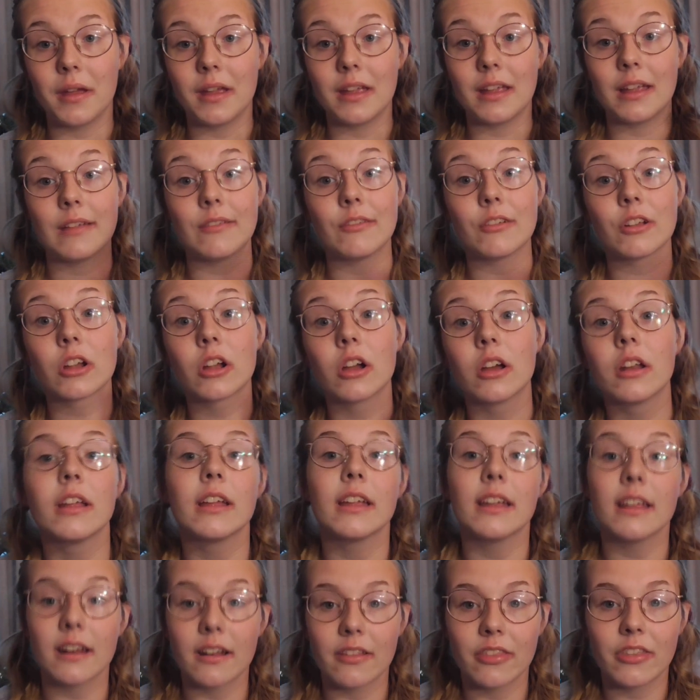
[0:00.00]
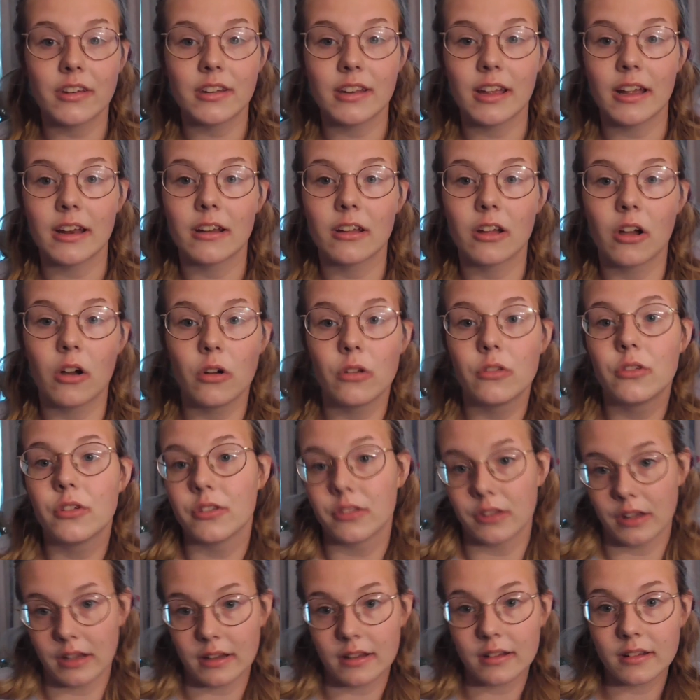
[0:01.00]
if you're gonna eat at the dining hall,
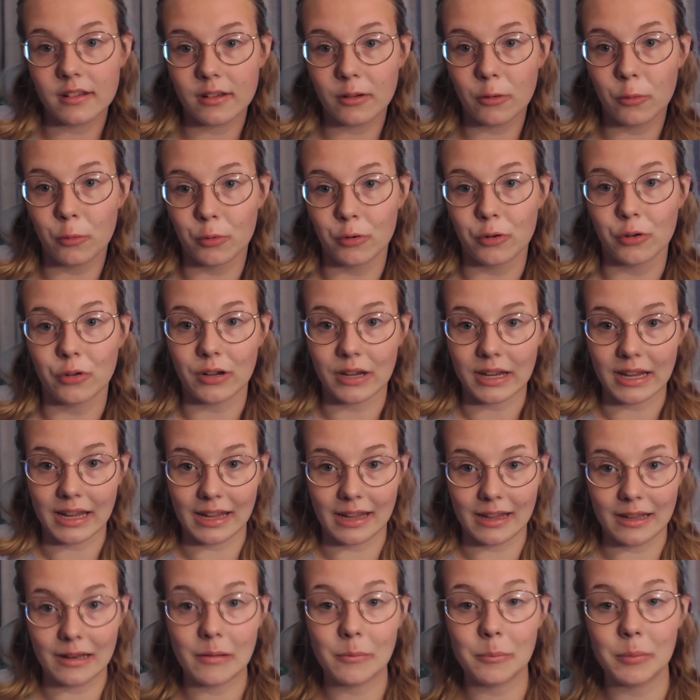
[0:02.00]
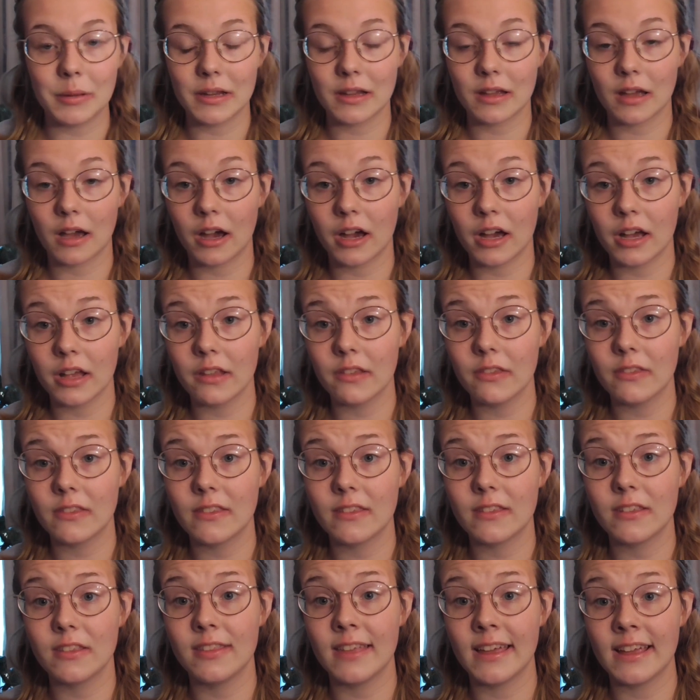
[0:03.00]
just like ordering in, because
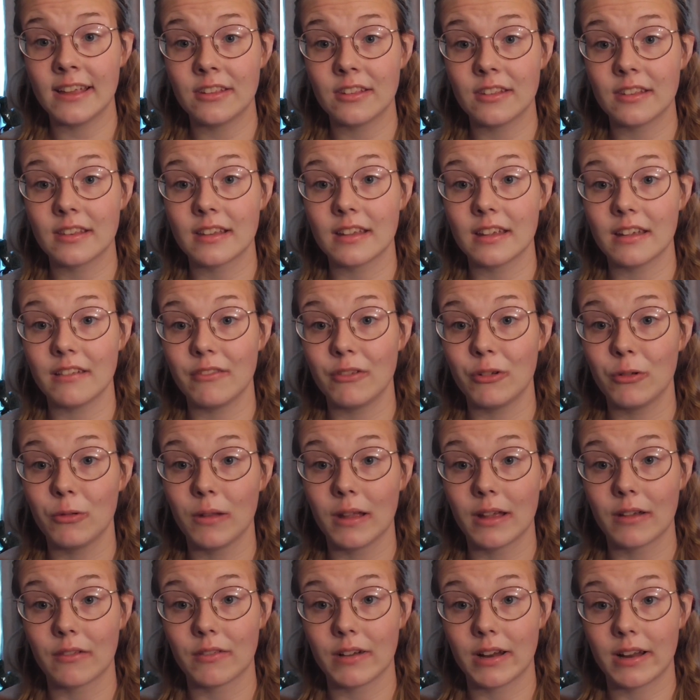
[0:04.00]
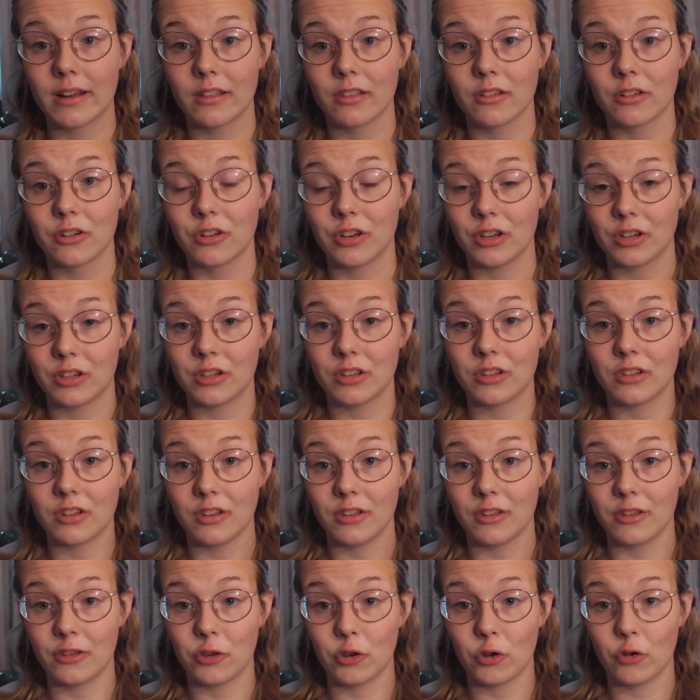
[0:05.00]
they just give you like regular dishes
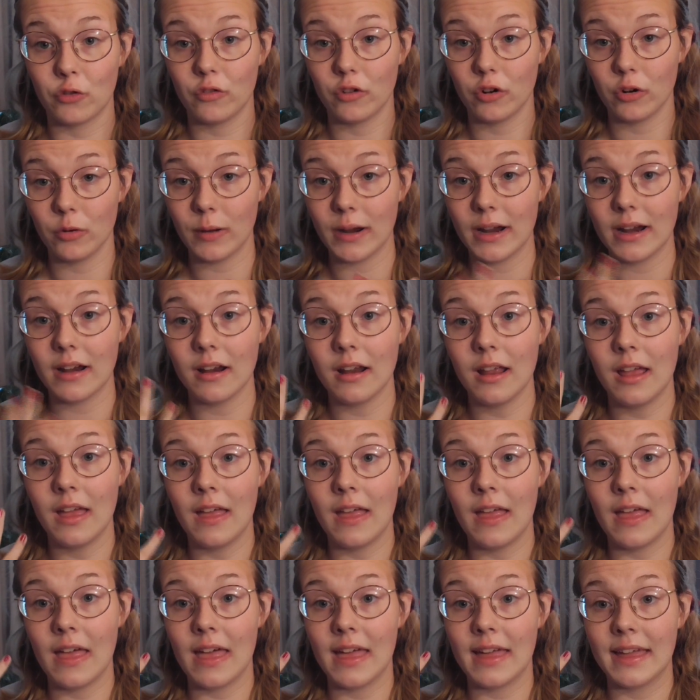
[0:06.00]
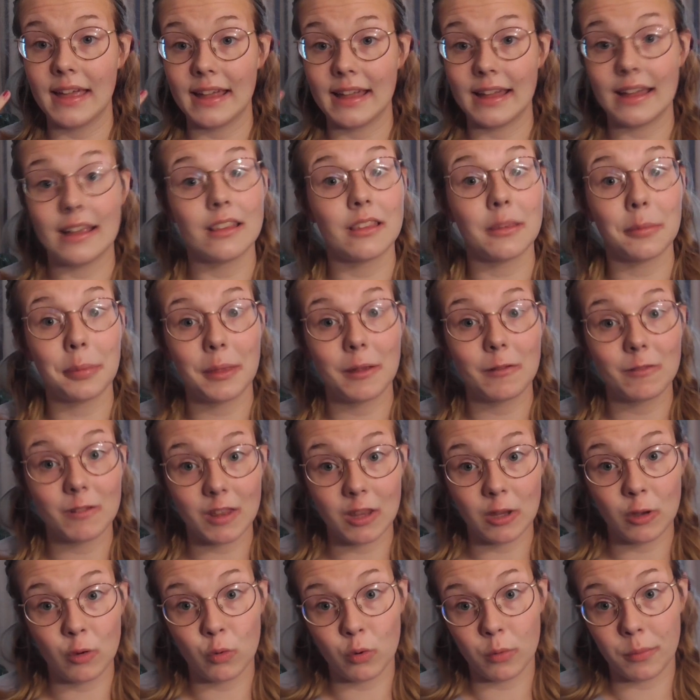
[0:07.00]
and silverware. And something
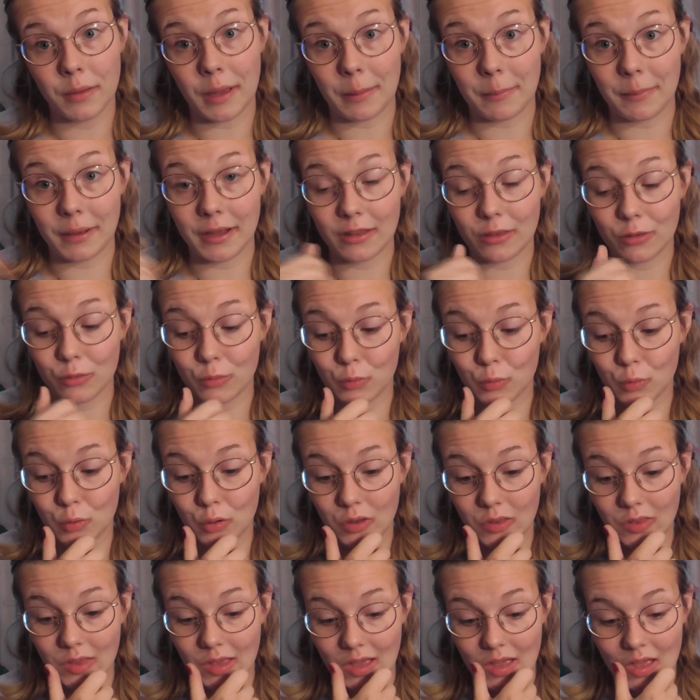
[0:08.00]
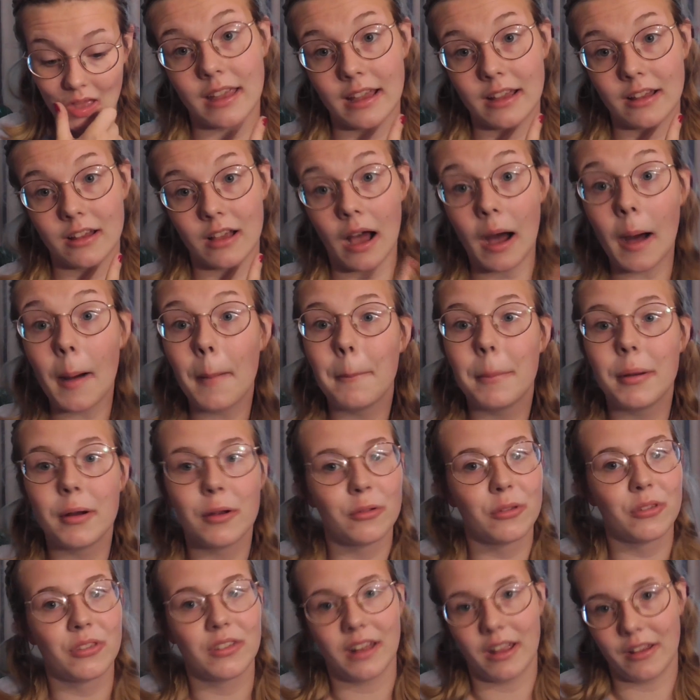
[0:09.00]
really cool about my school is that they
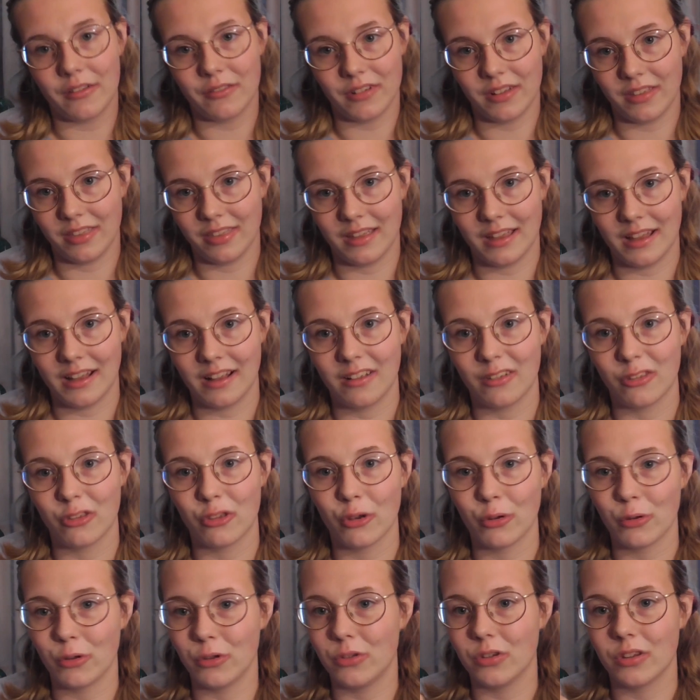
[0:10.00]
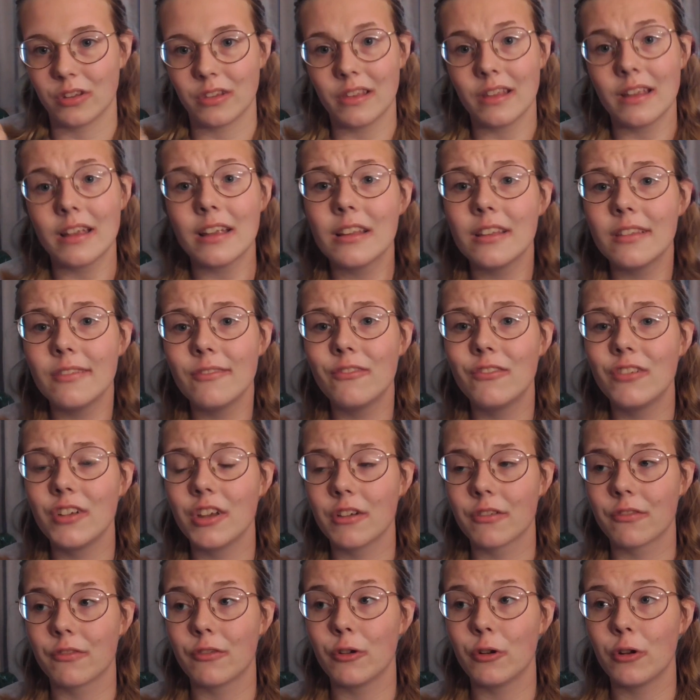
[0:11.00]
compost everything, so you just leave
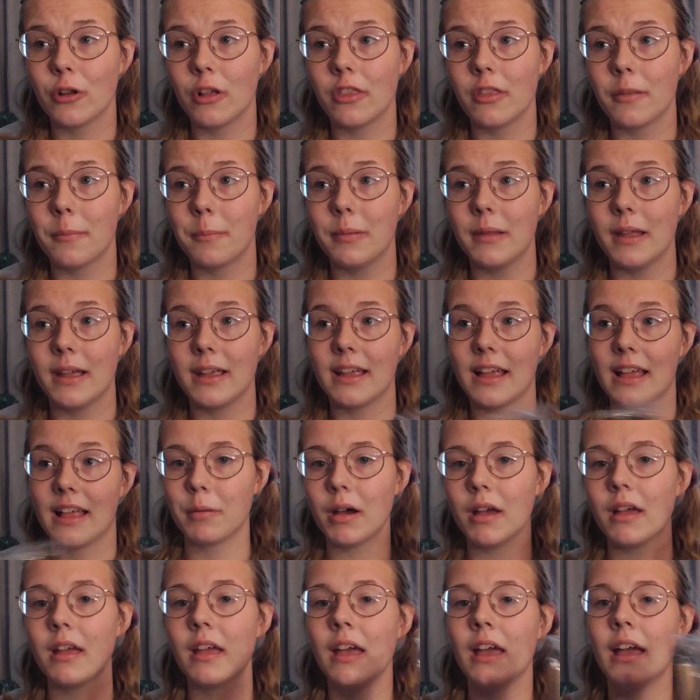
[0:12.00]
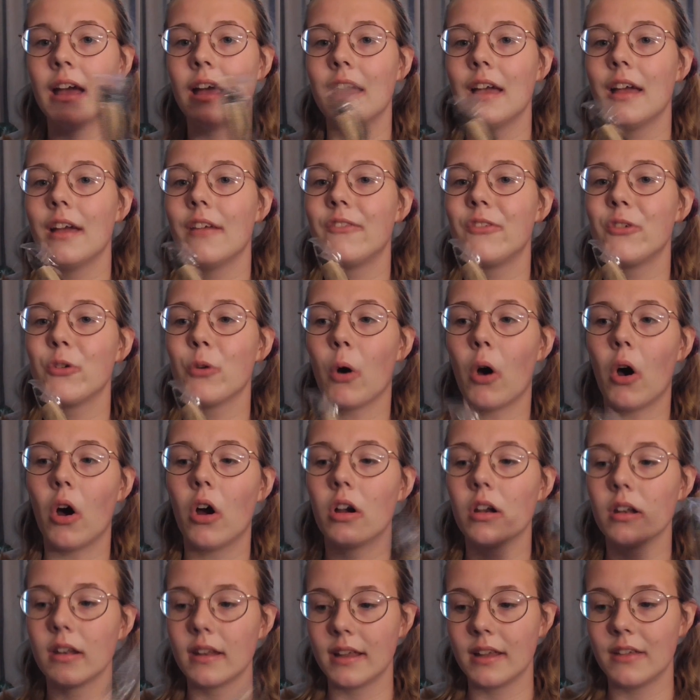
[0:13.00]
your food on the plate. But if you
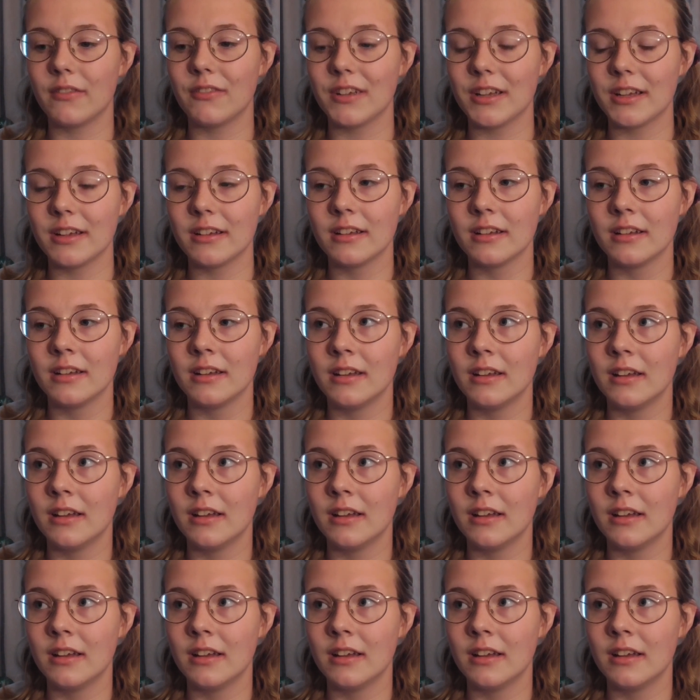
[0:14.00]
are leaving,